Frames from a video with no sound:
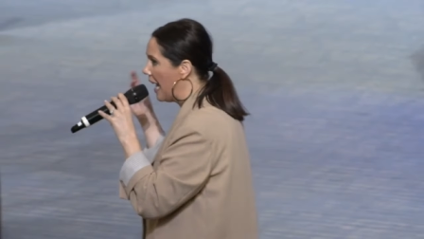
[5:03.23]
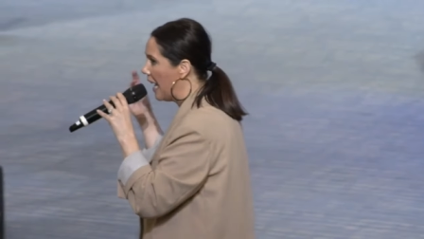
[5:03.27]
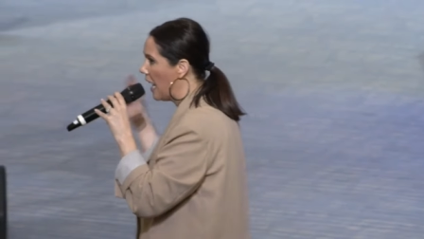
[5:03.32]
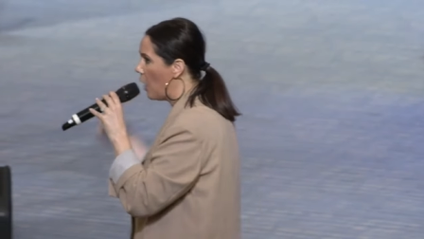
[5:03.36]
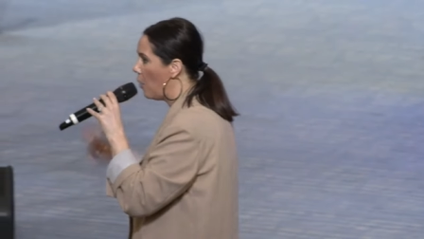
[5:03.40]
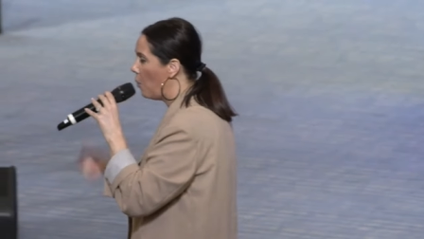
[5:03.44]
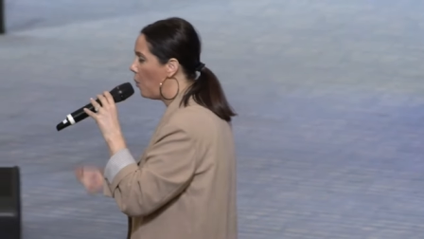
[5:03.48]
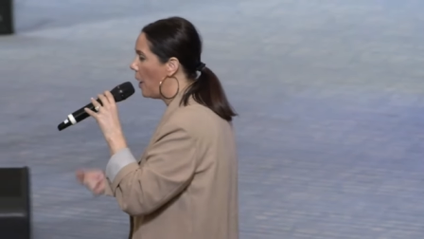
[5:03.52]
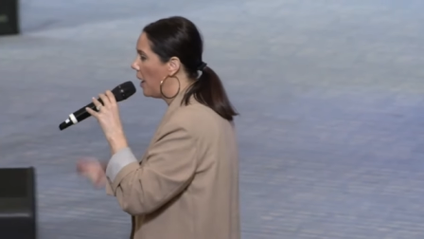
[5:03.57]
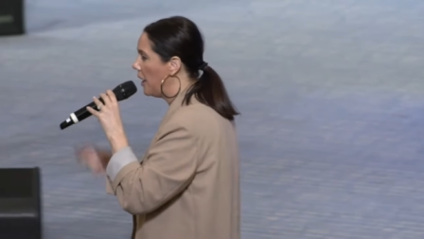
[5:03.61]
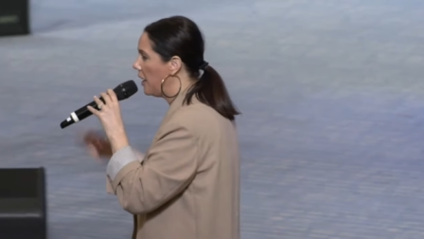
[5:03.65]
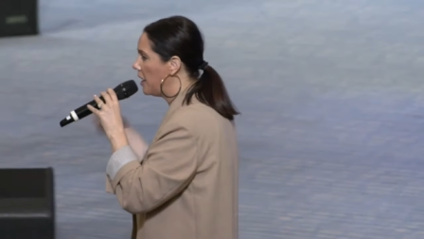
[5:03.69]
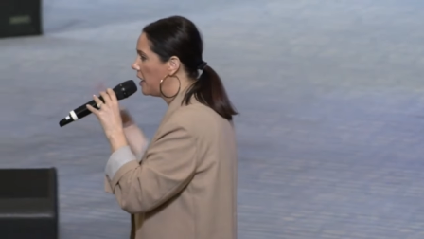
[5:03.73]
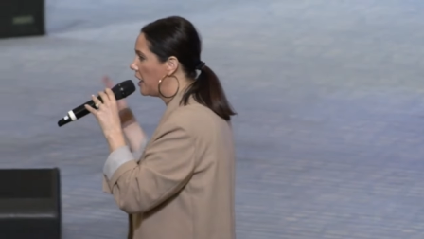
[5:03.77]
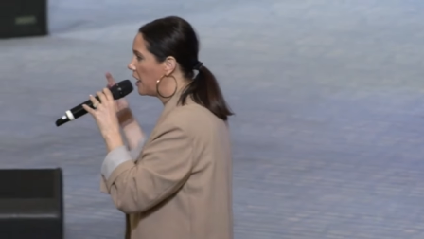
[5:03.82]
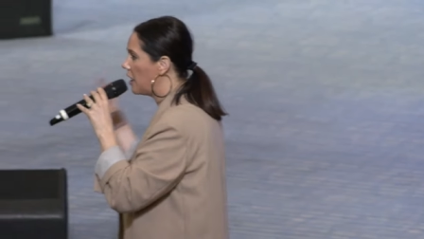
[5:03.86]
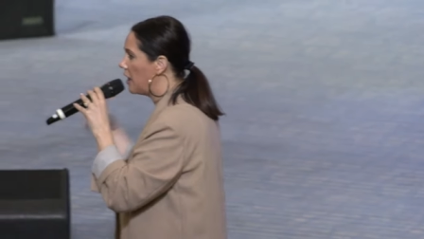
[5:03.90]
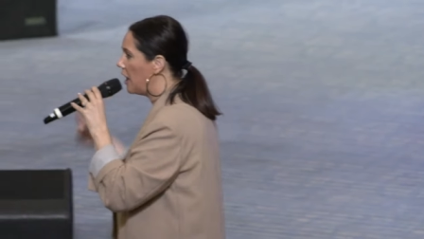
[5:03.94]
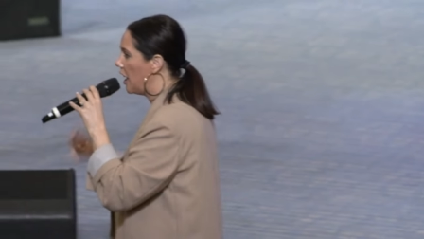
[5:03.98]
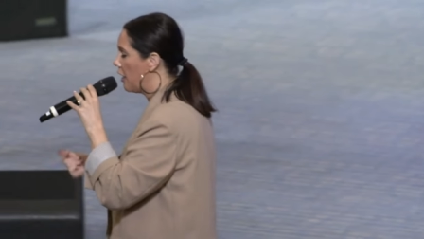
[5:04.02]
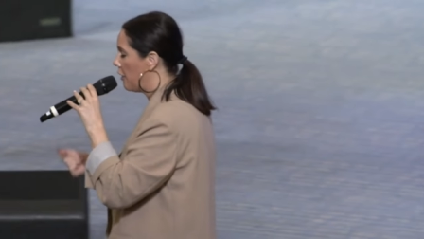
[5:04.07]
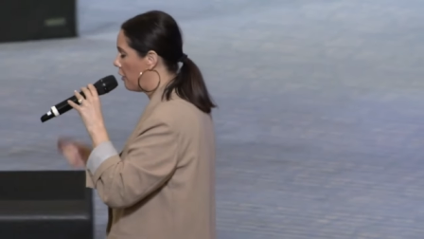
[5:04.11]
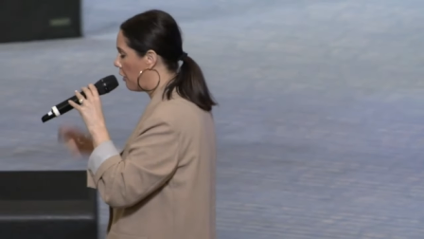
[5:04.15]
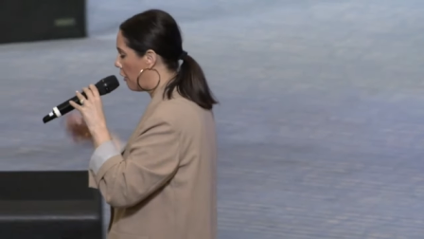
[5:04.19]
and I want to
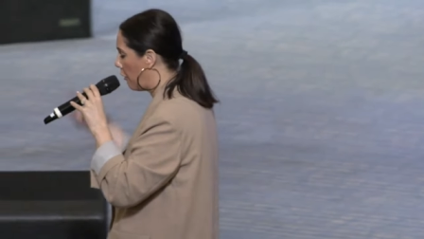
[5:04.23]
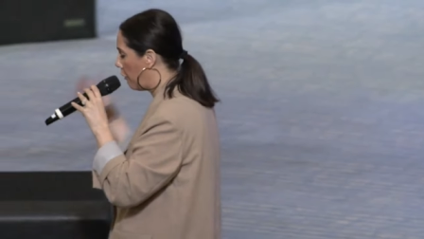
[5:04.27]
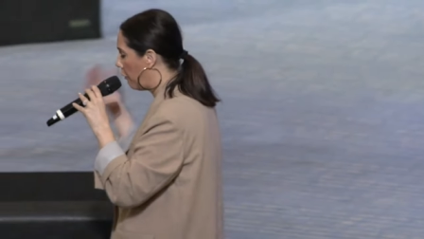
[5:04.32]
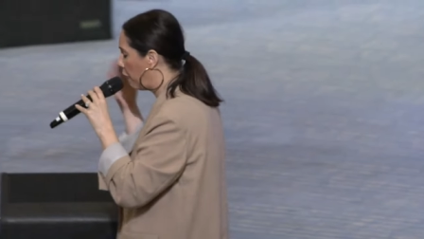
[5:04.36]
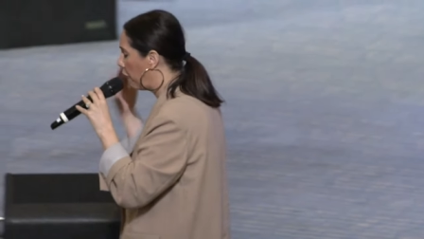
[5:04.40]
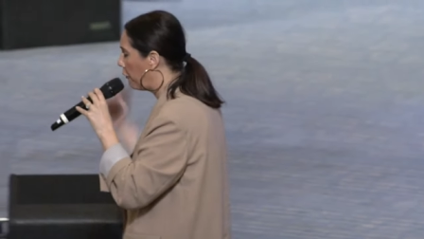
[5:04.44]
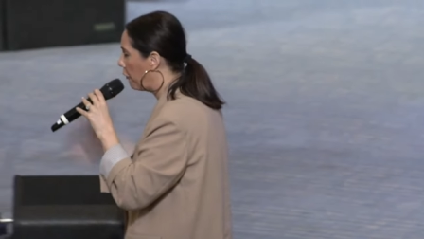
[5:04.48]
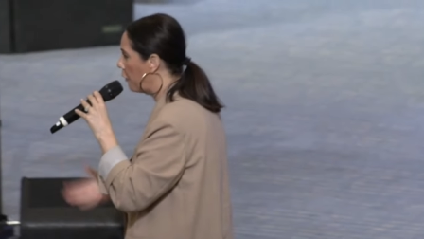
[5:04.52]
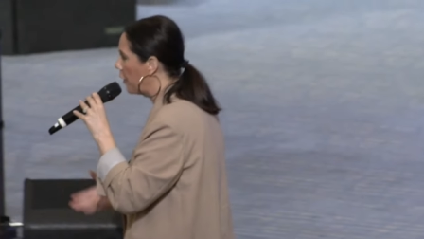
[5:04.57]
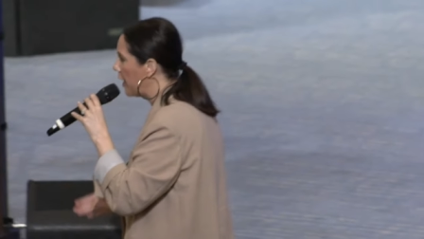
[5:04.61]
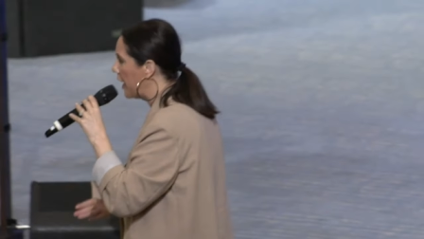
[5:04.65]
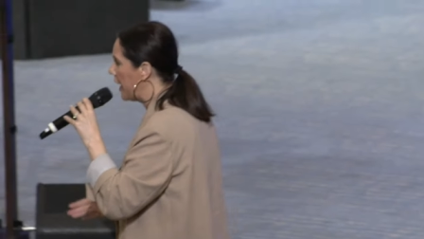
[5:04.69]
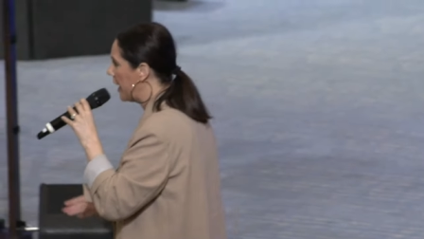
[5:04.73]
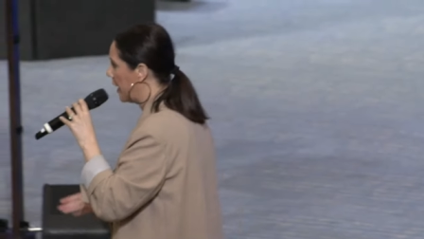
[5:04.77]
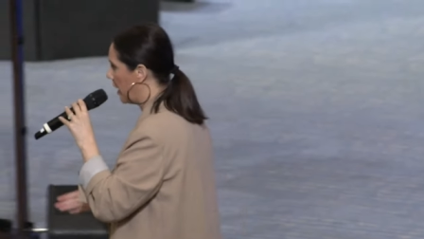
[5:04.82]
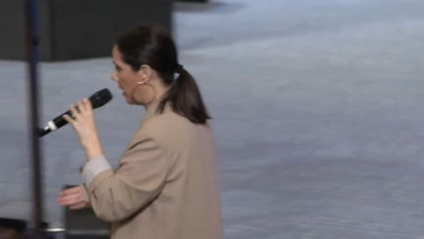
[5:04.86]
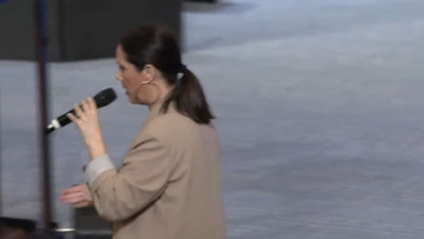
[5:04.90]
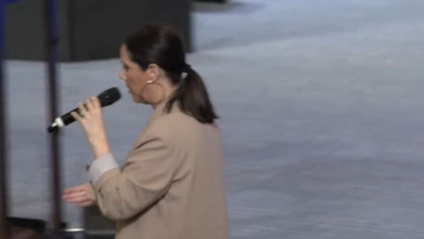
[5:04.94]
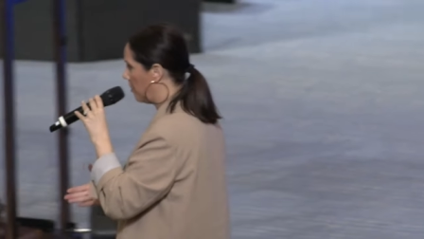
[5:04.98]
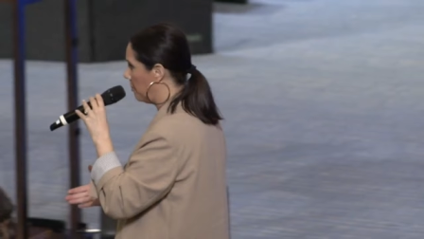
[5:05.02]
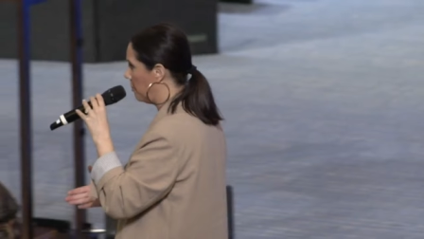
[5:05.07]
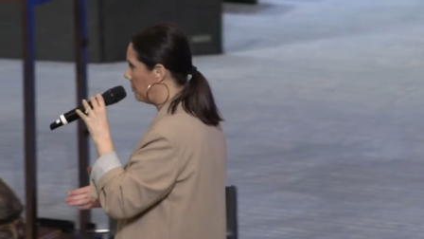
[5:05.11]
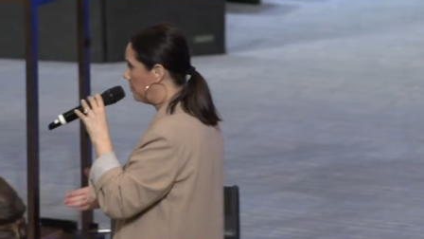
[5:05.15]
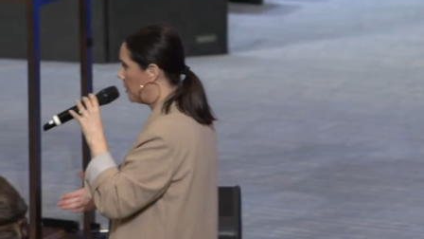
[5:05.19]
declare the
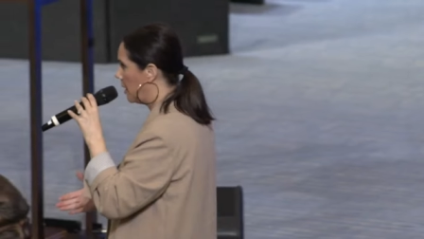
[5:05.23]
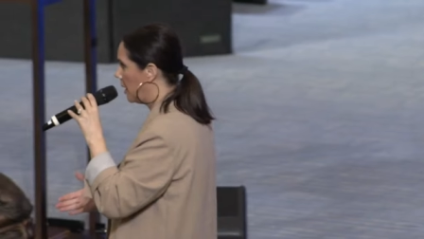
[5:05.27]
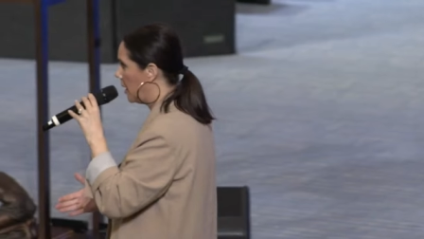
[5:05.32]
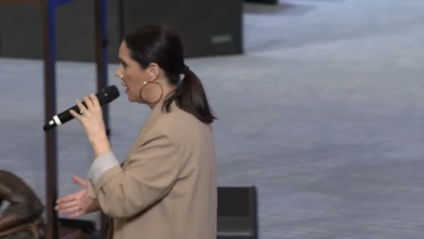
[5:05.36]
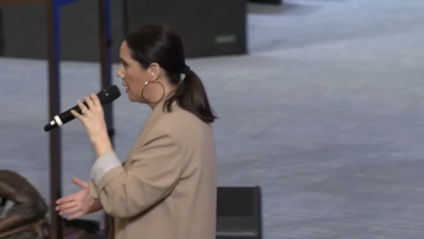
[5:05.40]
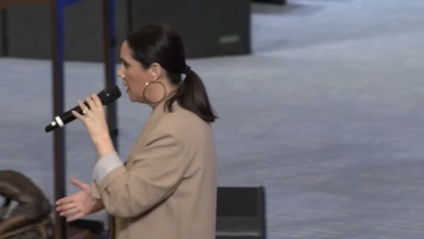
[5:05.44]
freedom